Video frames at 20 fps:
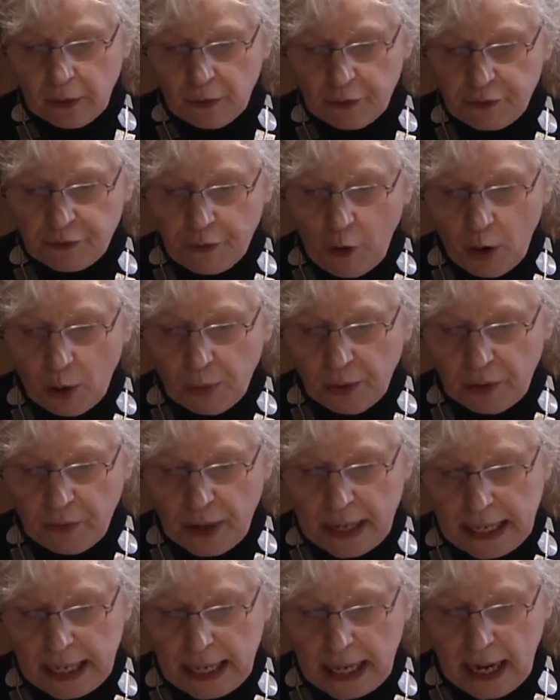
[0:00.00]
follower,
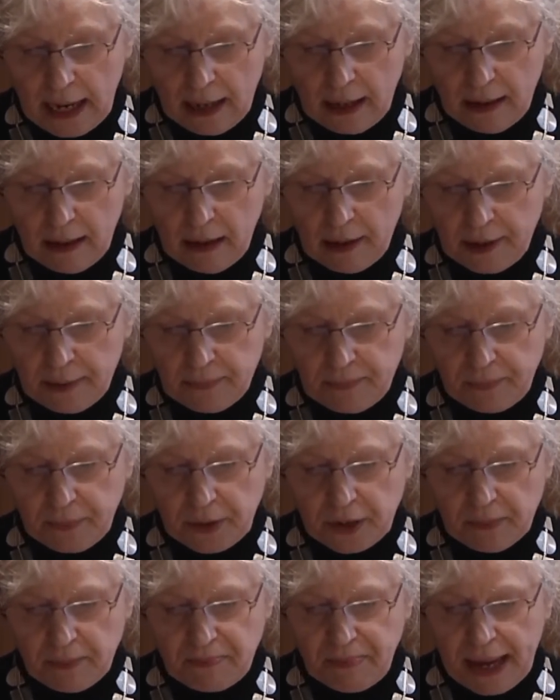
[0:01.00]
really,
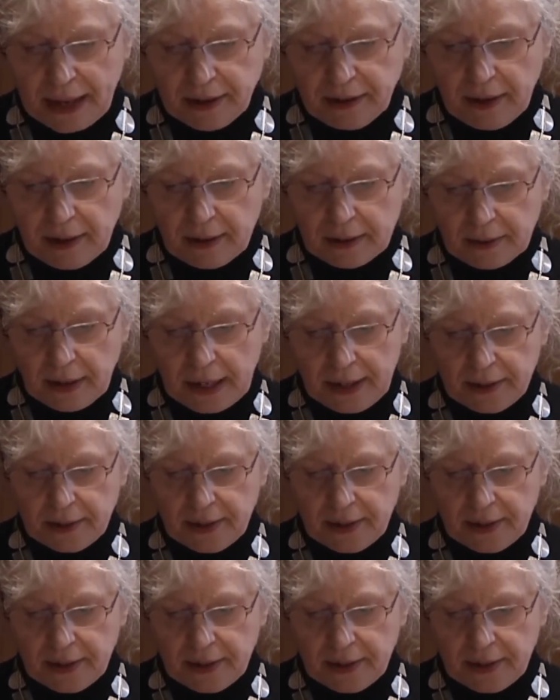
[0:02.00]
Bernhard